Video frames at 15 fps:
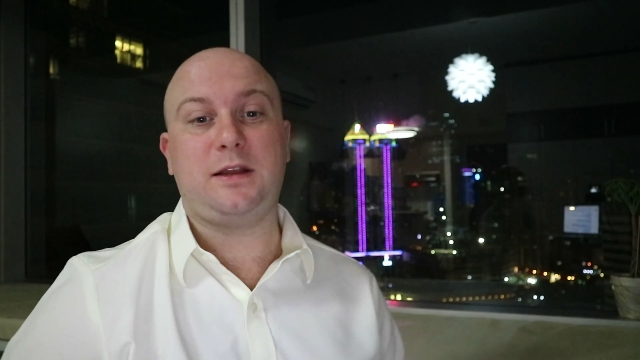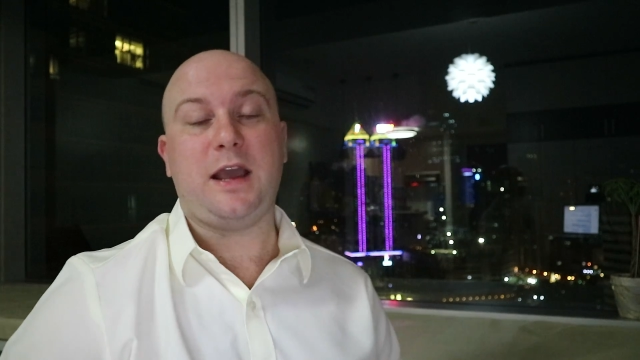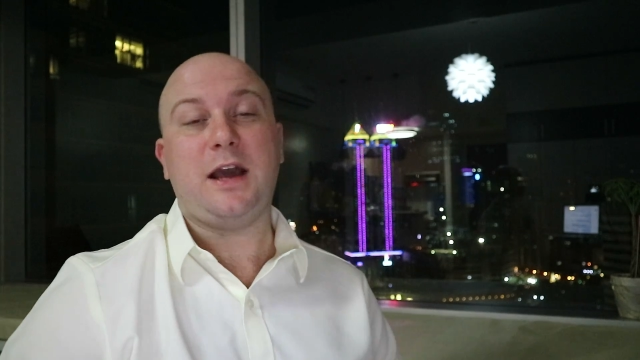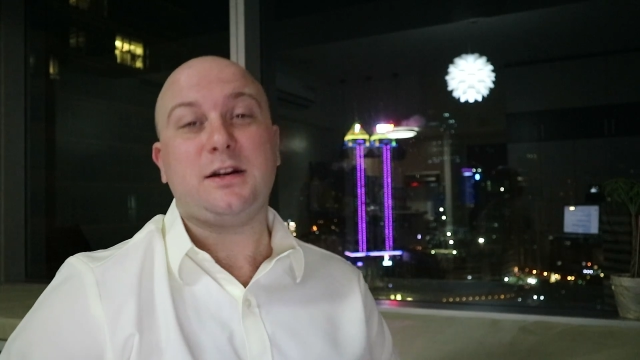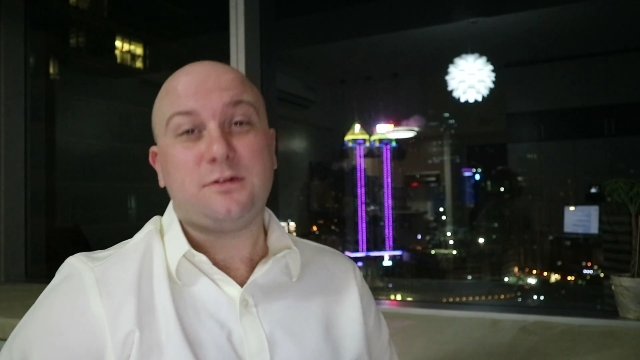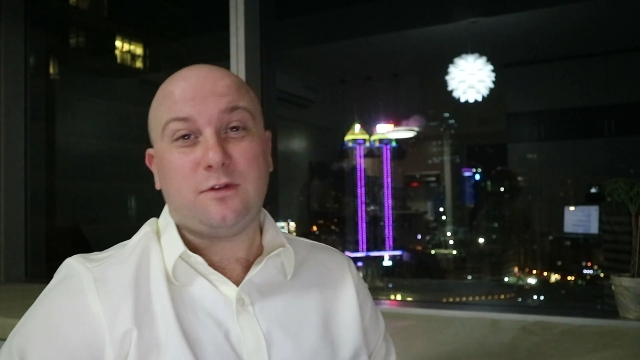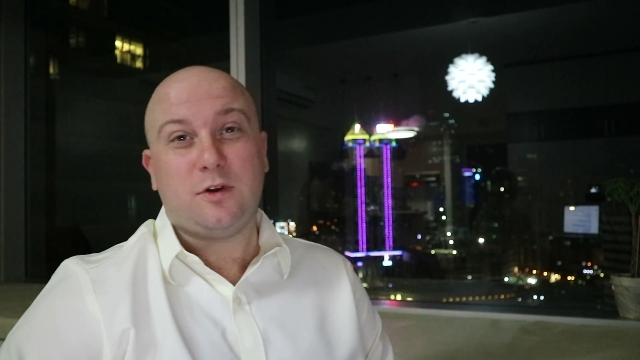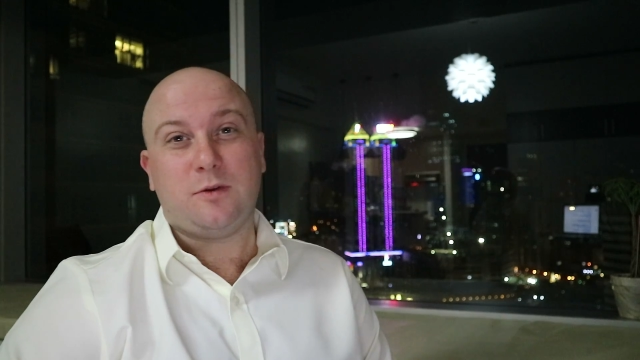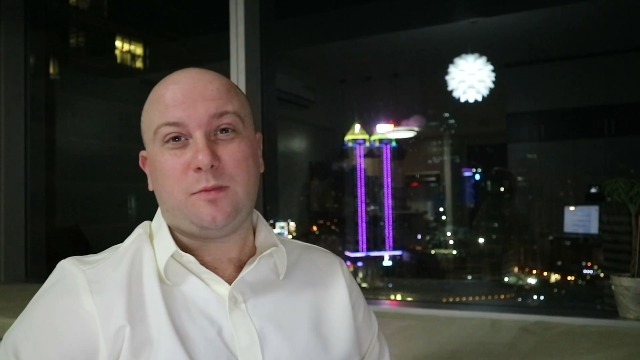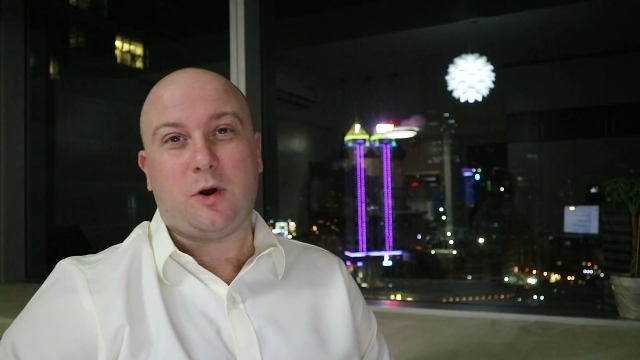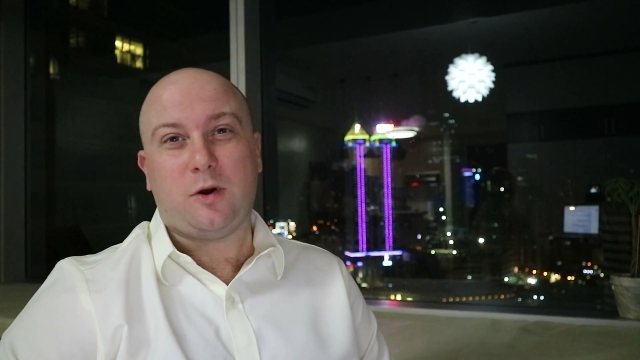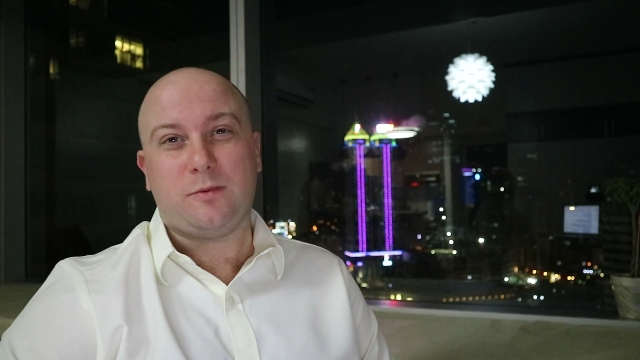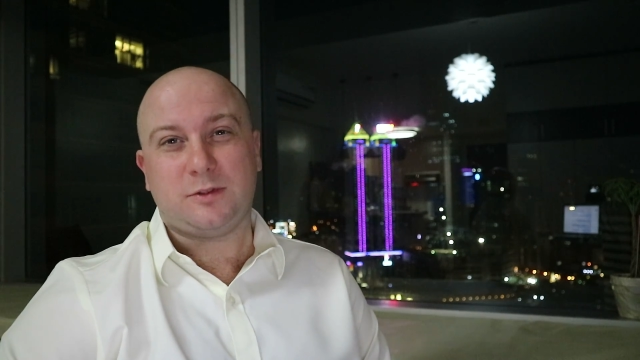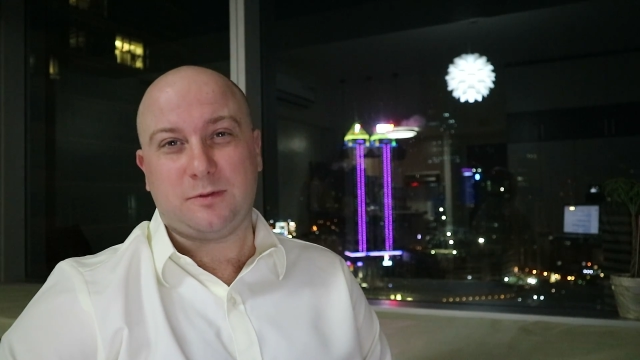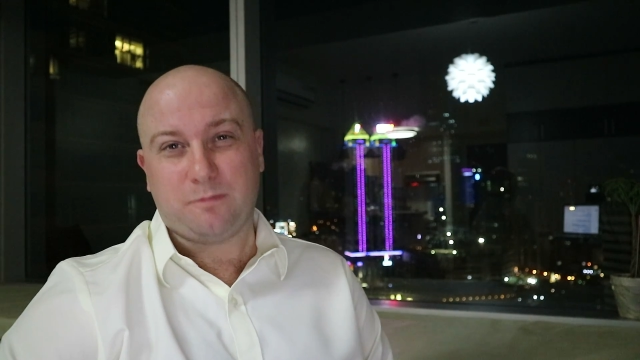cash flow
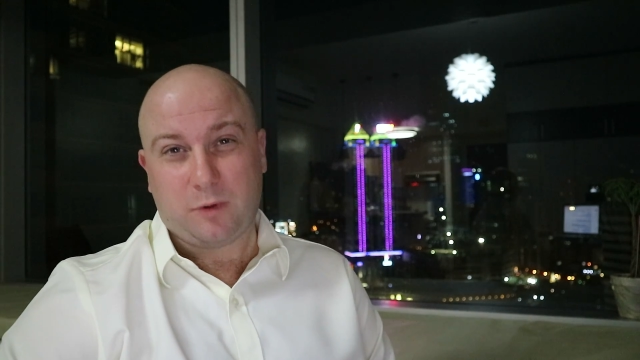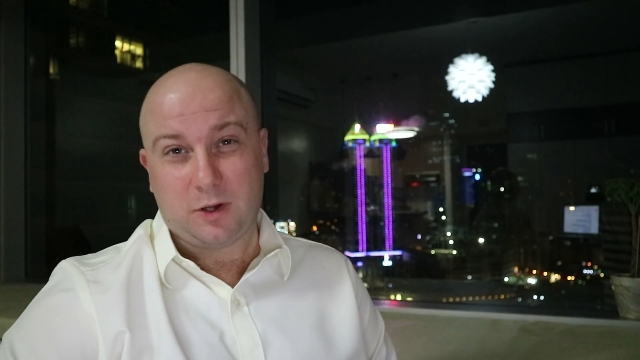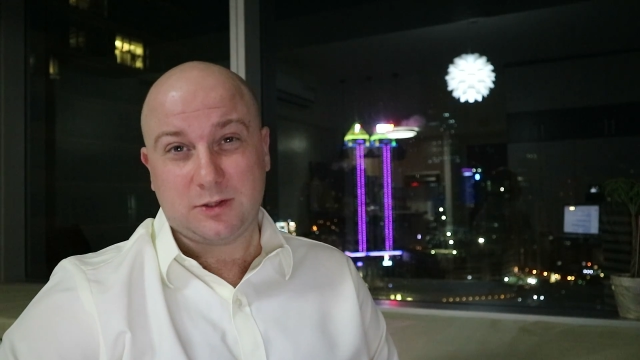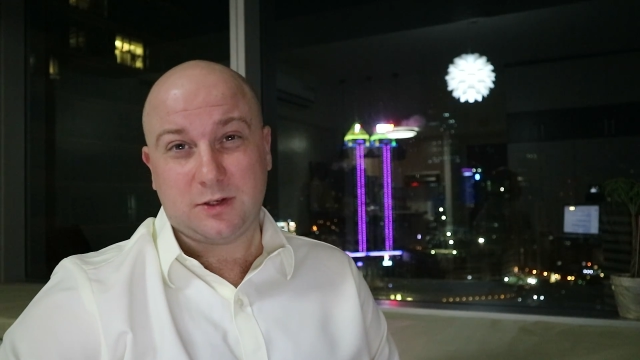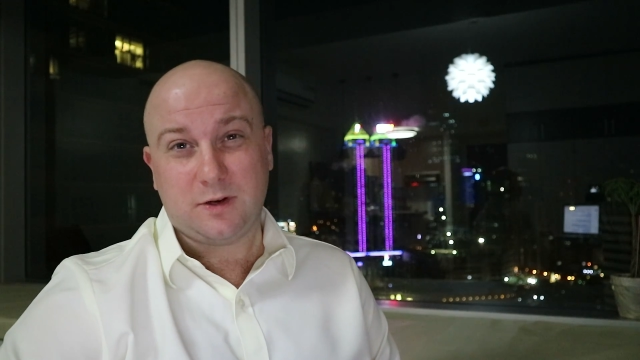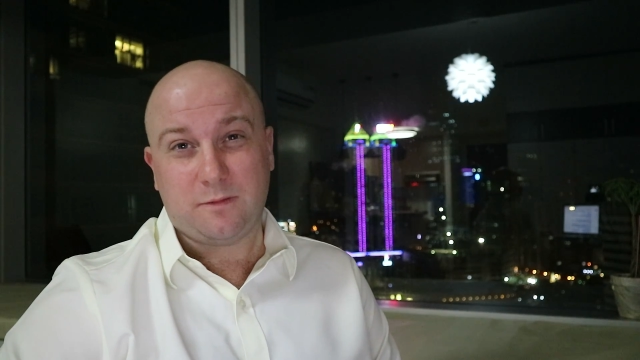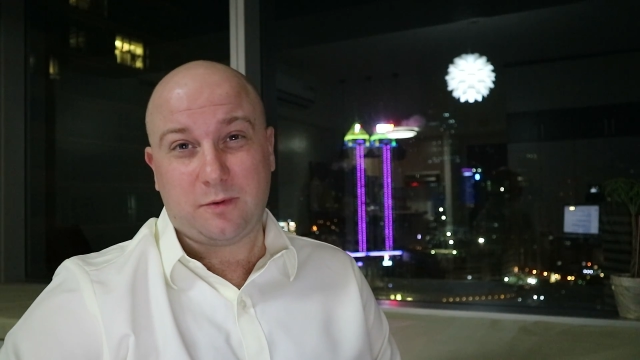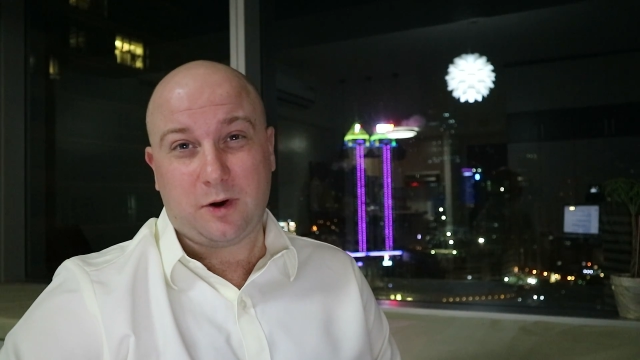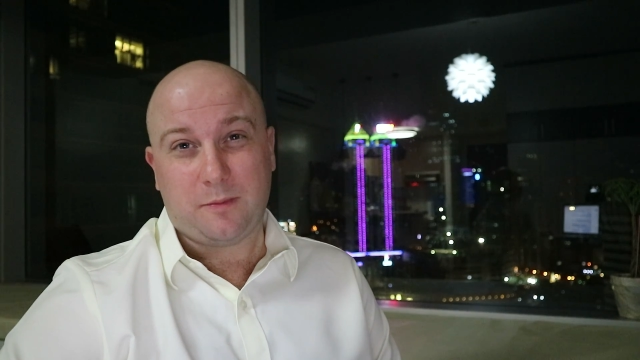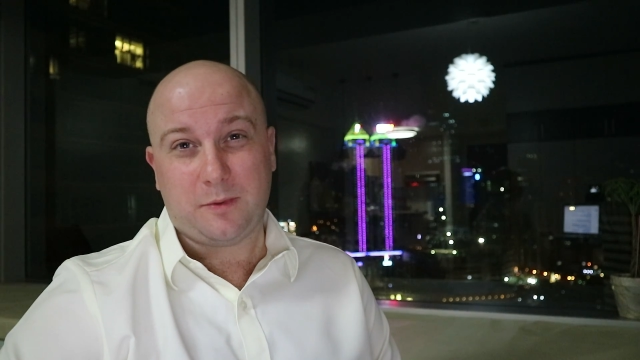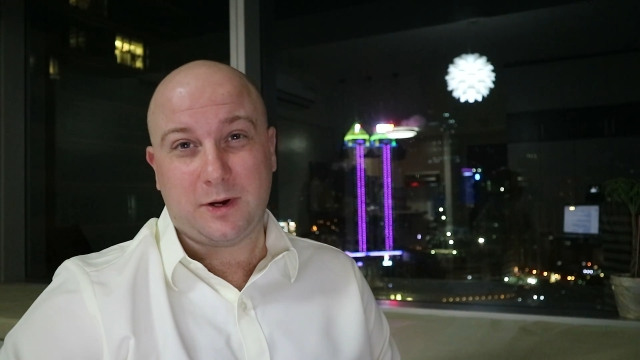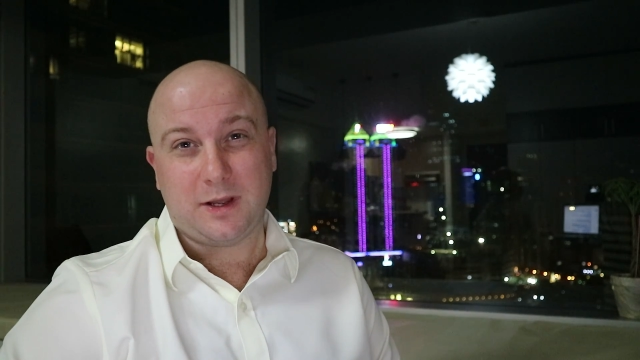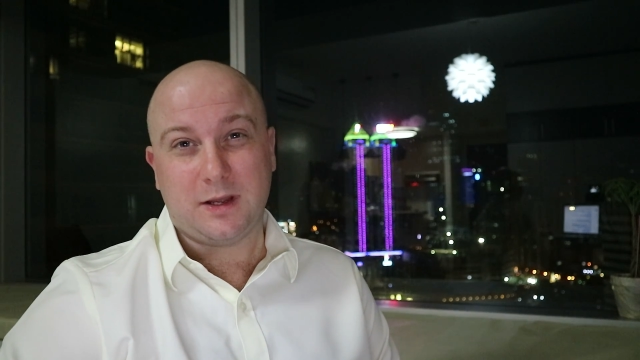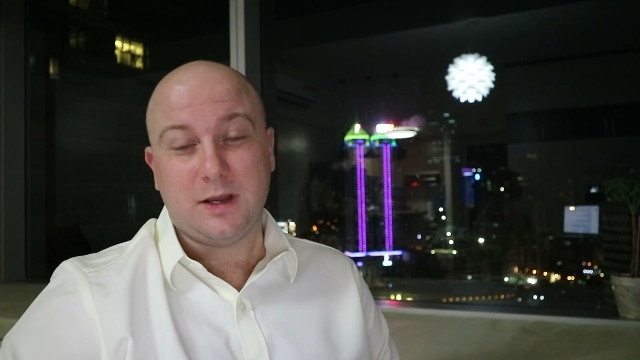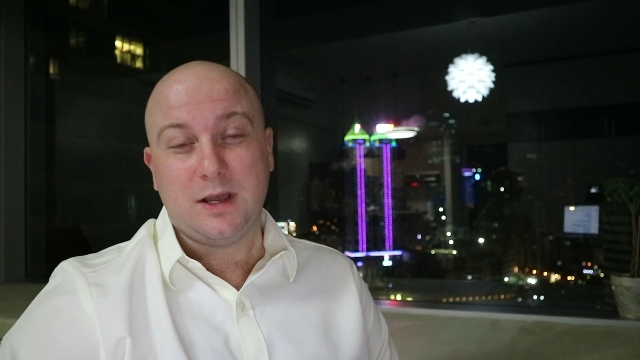positive
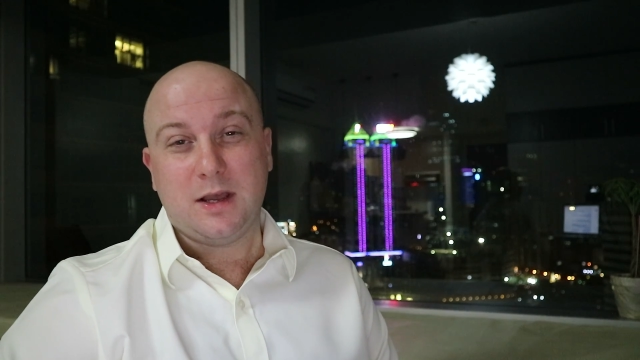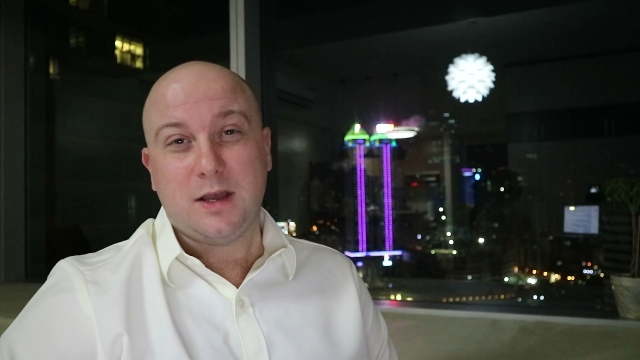property.